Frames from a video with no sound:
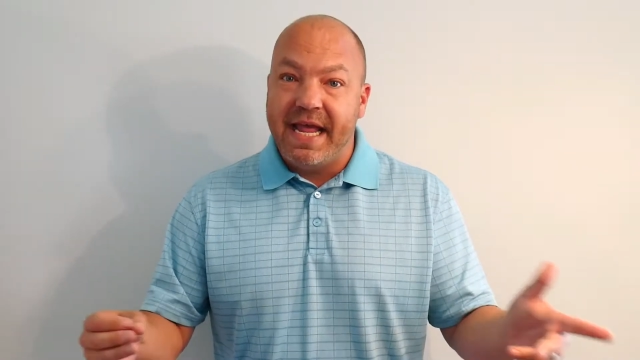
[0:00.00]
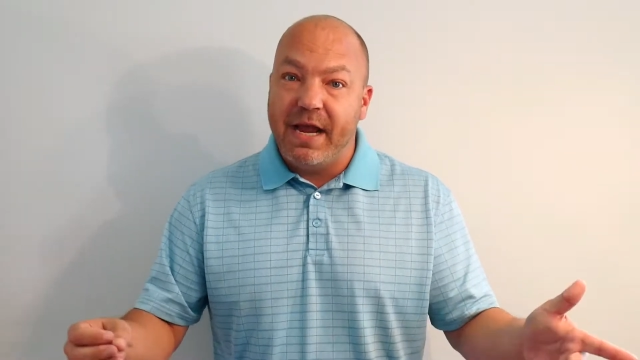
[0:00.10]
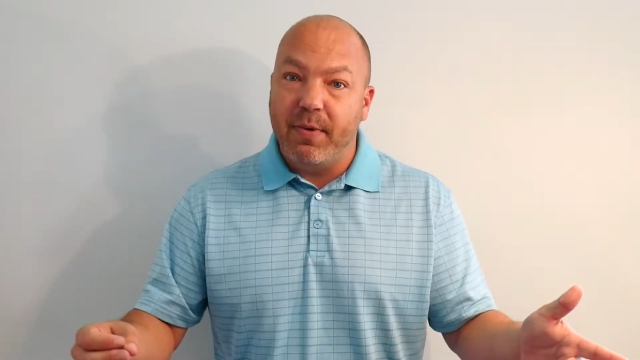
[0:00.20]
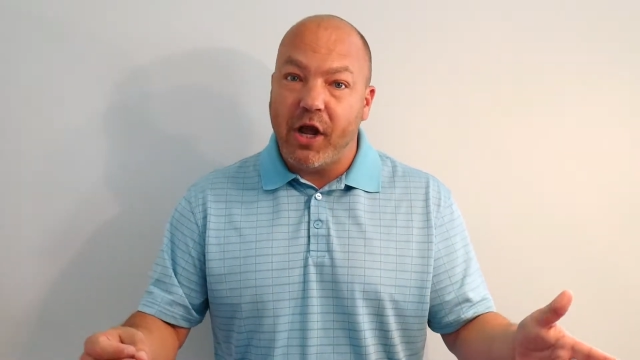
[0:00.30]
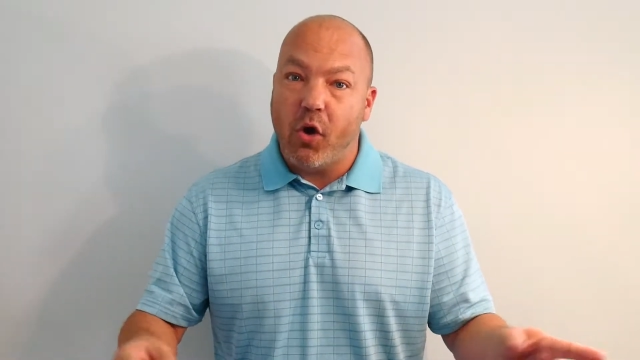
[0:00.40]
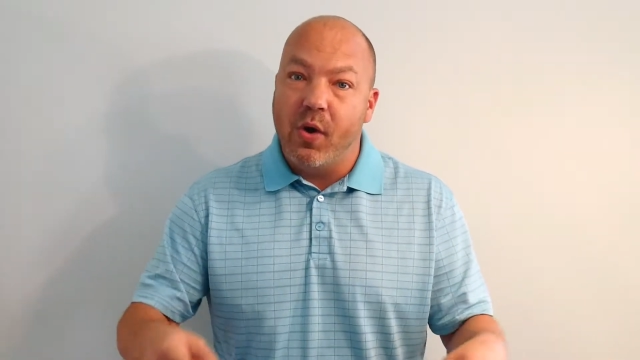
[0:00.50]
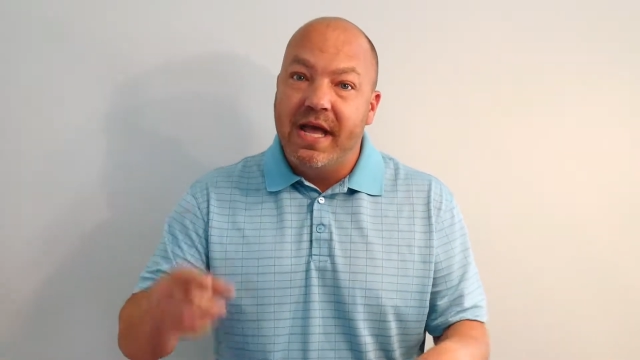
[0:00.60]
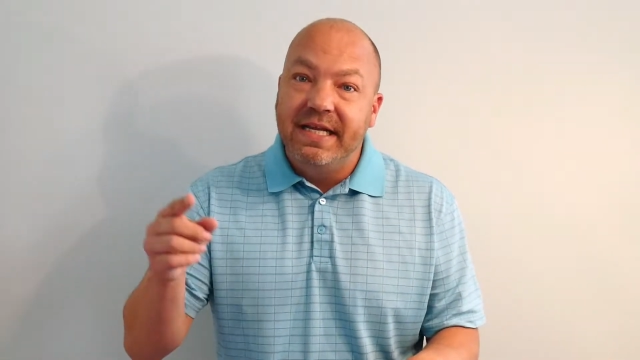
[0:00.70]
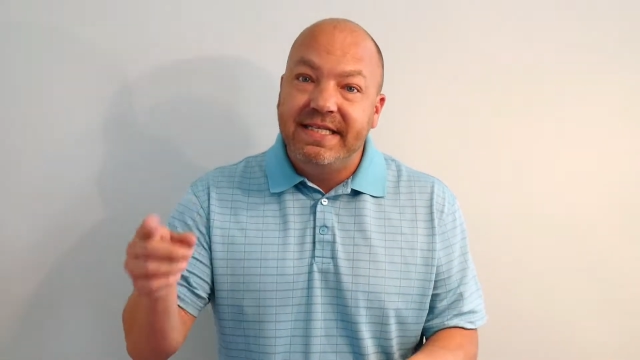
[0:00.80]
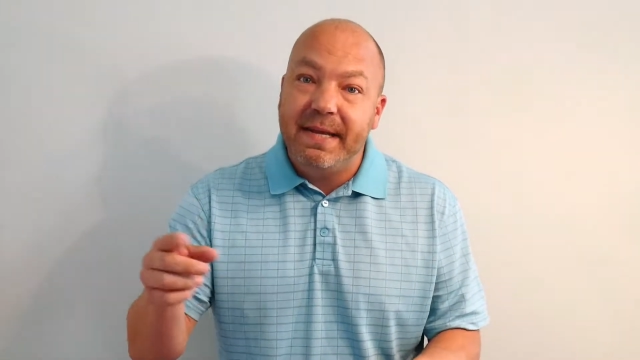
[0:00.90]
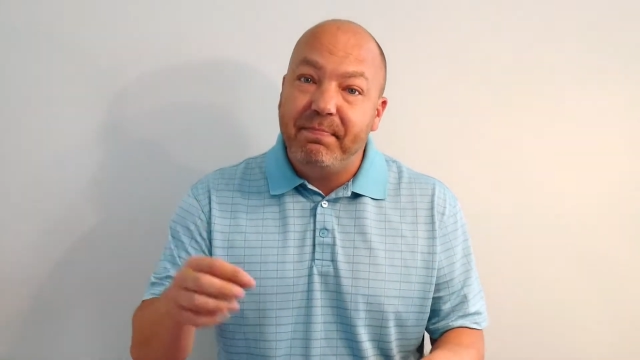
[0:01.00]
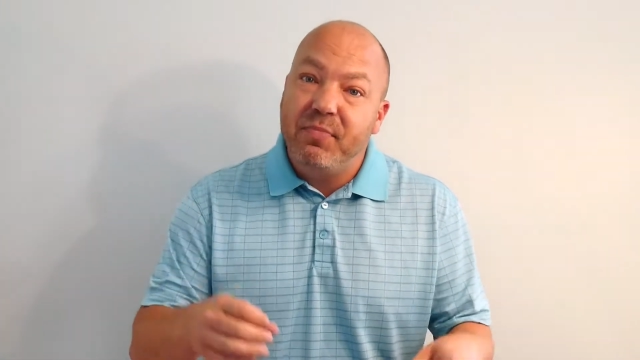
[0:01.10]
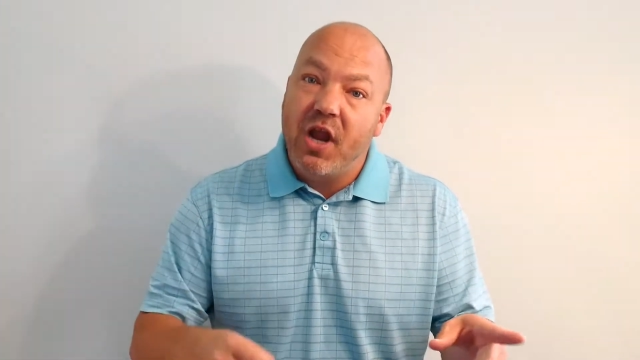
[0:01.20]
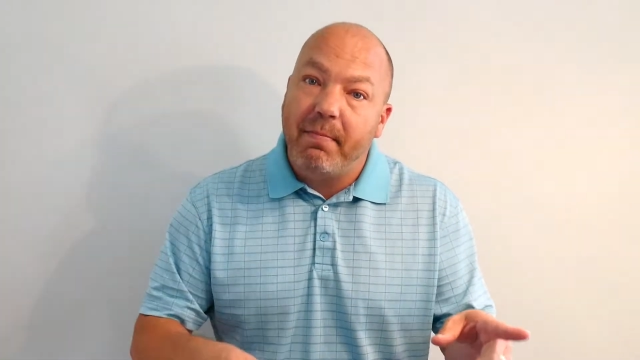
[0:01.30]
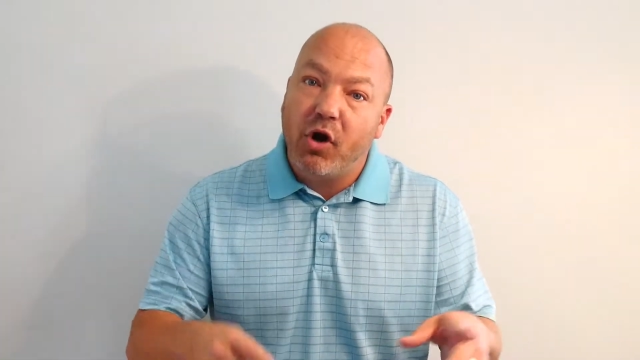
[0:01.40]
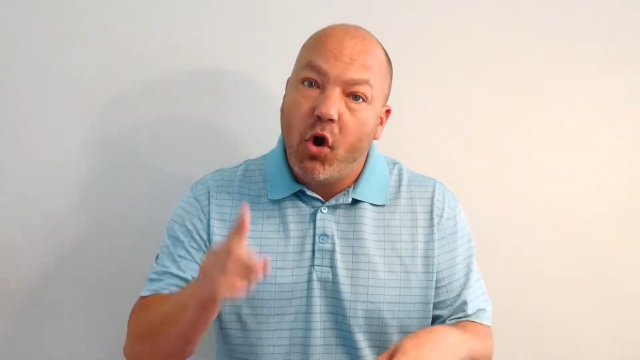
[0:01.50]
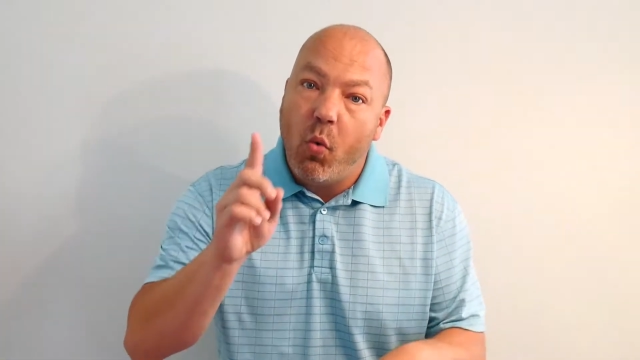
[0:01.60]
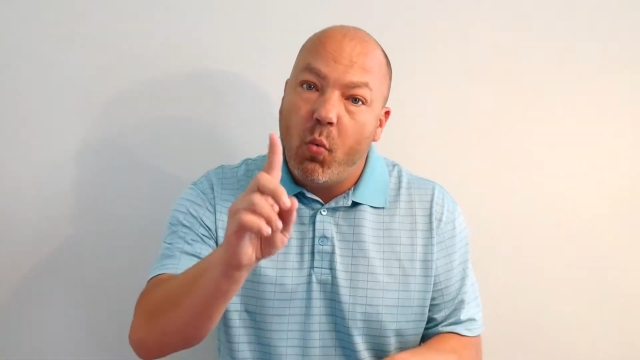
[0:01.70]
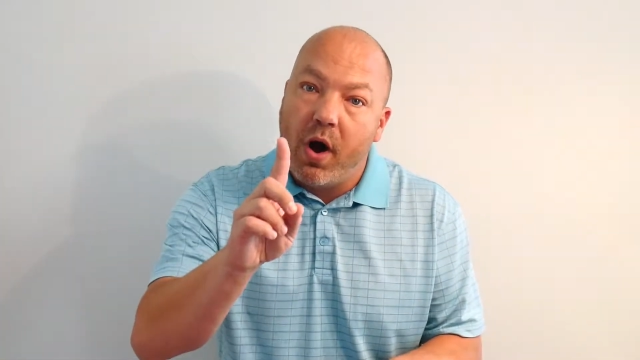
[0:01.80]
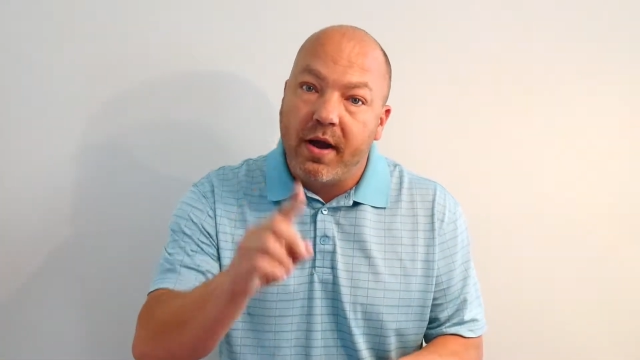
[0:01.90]
Here we go. Tip number
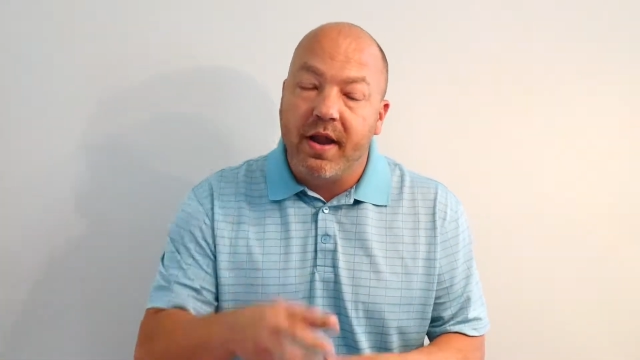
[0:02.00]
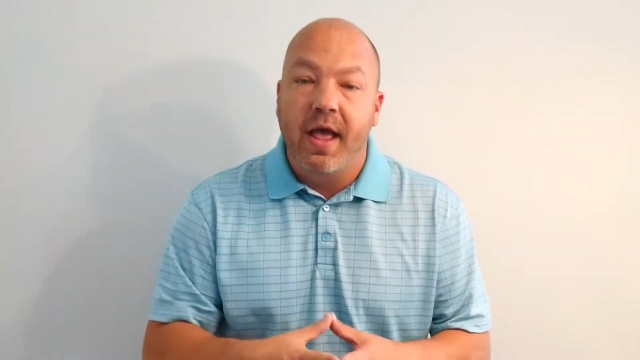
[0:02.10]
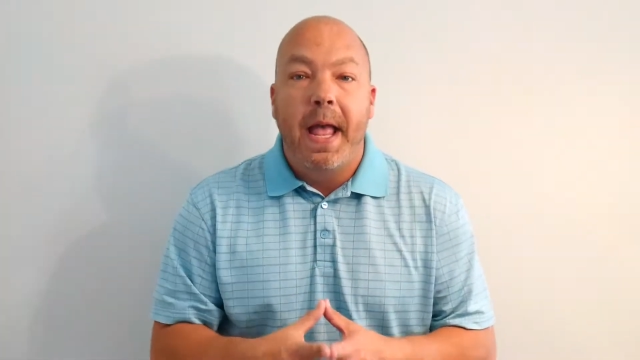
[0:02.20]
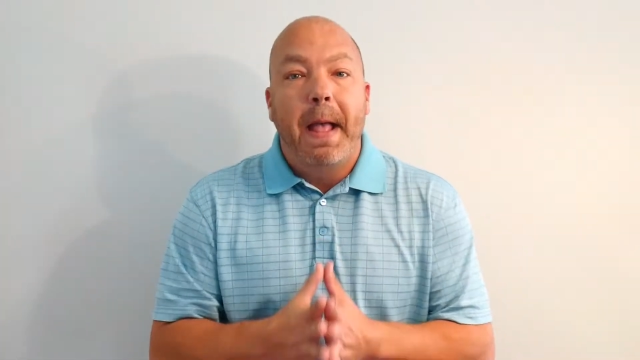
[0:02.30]
one,